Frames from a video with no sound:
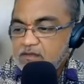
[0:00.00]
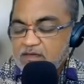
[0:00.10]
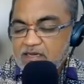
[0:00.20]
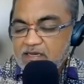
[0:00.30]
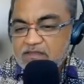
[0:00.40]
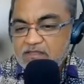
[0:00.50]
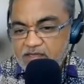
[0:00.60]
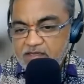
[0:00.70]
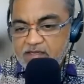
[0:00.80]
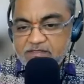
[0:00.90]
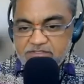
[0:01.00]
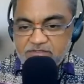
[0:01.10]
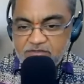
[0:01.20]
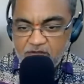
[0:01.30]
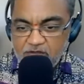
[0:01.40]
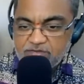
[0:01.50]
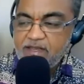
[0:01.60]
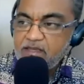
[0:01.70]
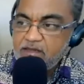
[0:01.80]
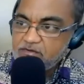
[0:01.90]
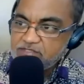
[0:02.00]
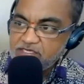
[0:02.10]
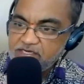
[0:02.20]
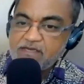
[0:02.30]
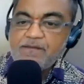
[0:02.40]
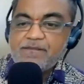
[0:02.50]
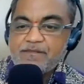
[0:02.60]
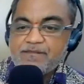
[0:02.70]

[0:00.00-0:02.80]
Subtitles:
I think it is on its way to set it up.